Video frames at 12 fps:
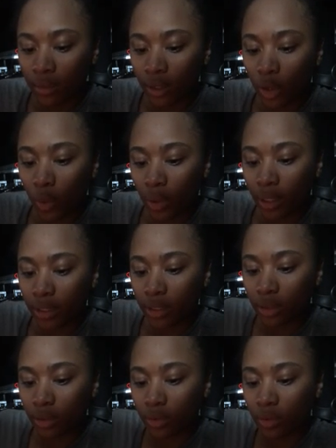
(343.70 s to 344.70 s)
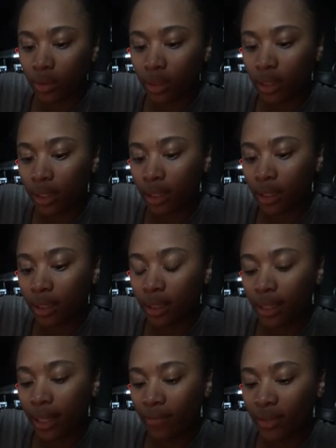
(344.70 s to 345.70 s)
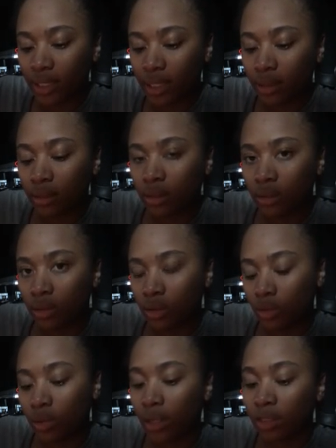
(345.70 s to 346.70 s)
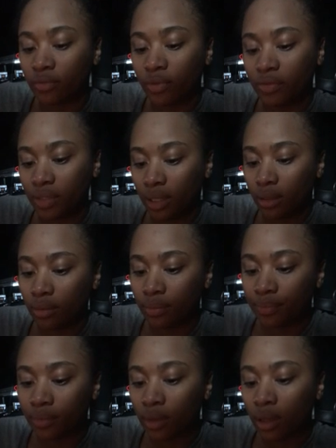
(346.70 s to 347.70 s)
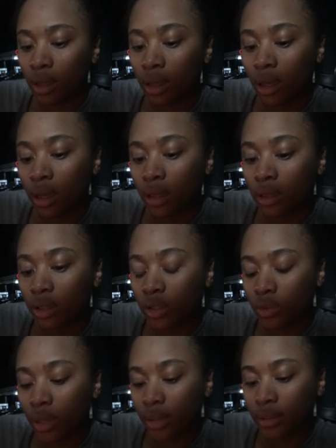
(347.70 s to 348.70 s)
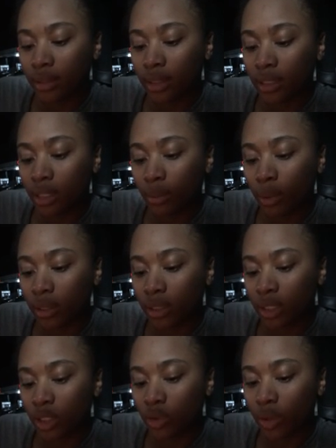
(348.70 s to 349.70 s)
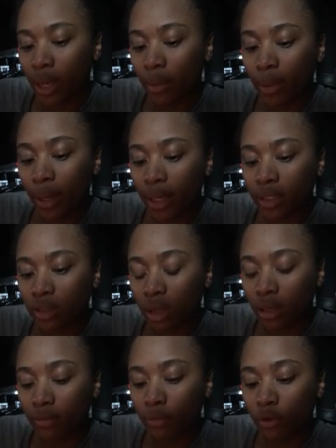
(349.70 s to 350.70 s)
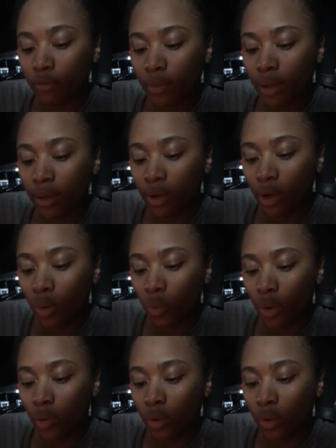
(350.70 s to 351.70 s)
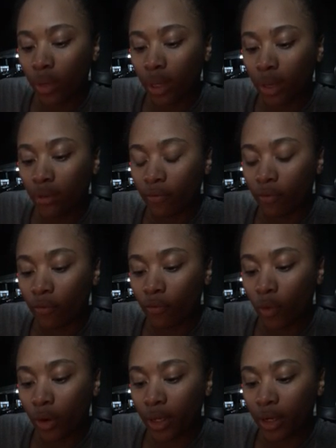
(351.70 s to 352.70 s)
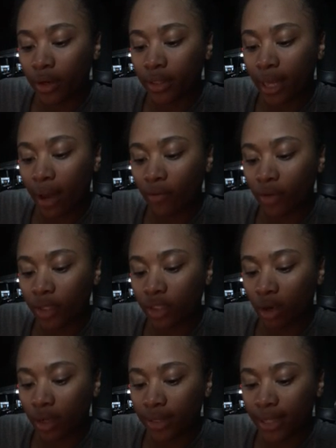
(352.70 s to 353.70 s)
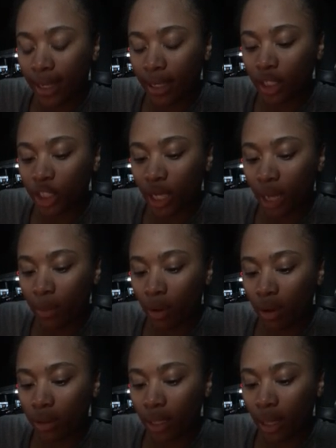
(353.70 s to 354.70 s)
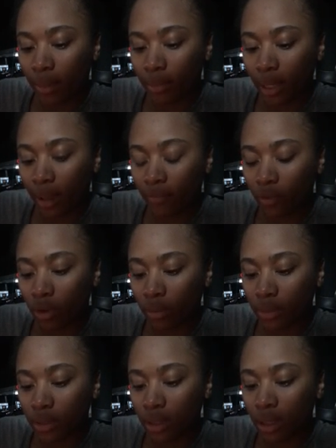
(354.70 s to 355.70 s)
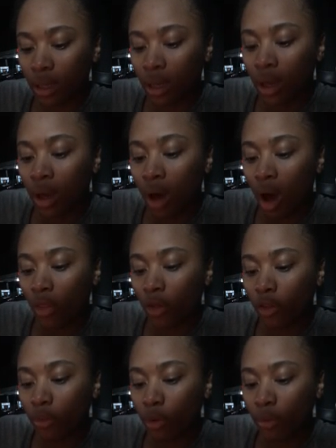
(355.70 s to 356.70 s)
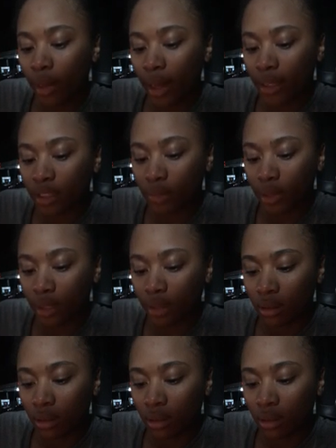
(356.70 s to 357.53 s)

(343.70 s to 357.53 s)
according to Levitin 2015. The 2016 presidential campaign saw the movement regrow again 4 years after it started taking shape on online platforms. Although the movement has been